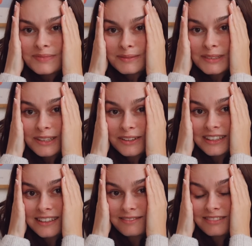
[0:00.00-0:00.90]
I'm sorry,
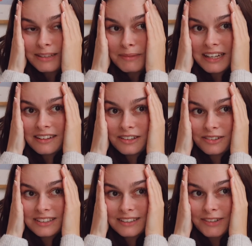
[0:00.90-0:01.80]
it doesn't really make good
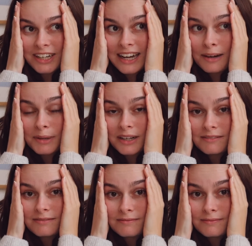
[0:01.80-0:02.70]
content right now,
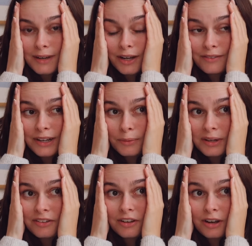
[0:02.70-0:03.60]
but hopefully it
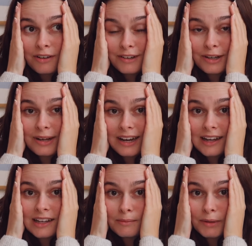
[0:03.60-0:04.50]
will do. Hopefully you'll get
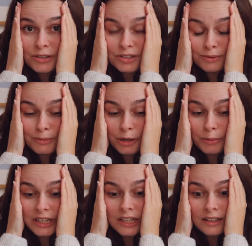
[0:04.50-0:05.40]
like an emotional
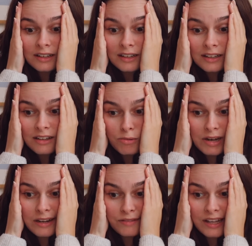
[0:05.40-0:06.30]
moment as we
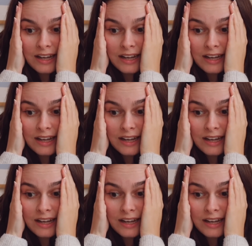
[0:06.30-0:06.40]
leave the